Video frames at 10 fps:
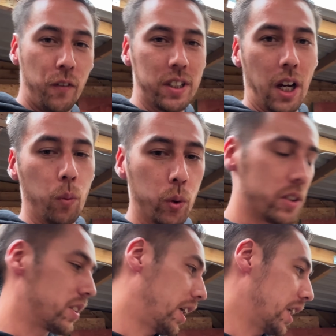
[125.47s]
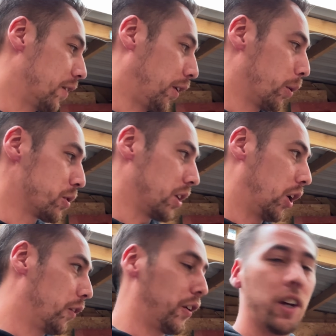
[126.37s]
thing I would say if I was to
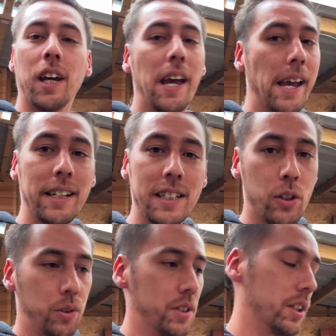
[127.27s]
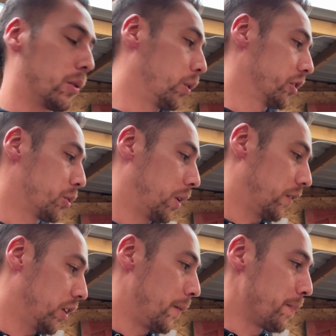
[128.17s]
offer any critique
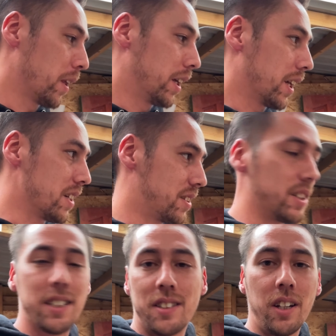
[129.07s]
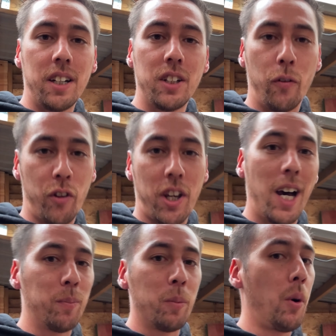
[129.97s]
whatsoever is the design of the
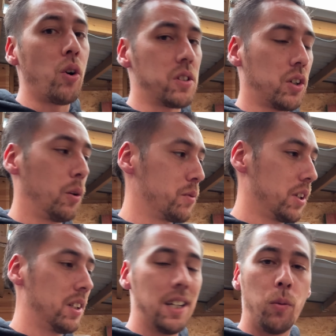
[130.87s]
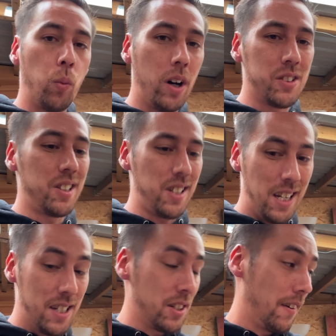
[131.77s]
cardboard box it comes in. Whilst it
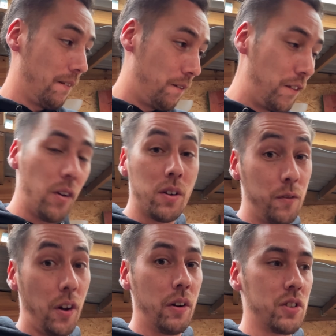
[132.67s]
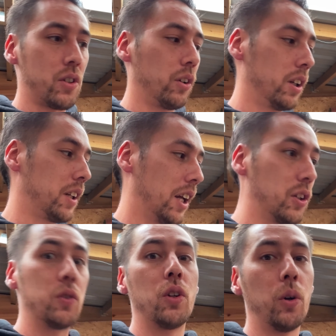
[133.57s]
is very, very solid and
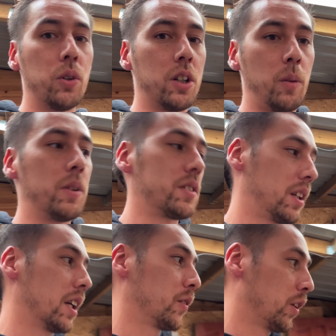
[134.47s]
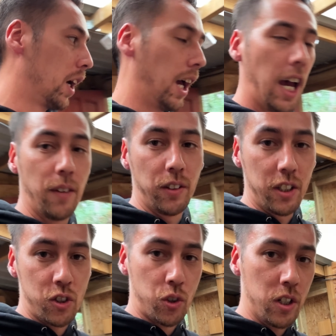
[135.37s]
you know you're going to be safe having
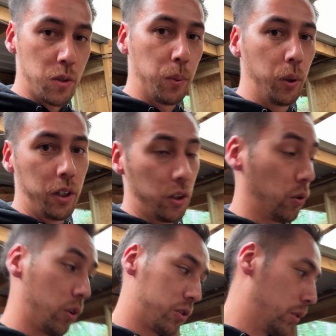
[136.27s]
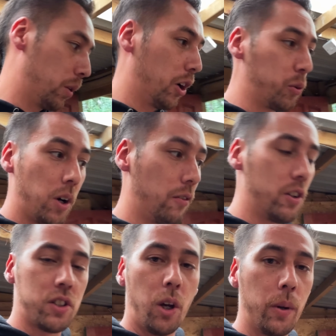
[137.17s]
this transported across the world wherever
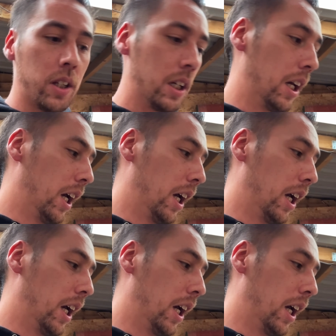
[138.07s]
it's going,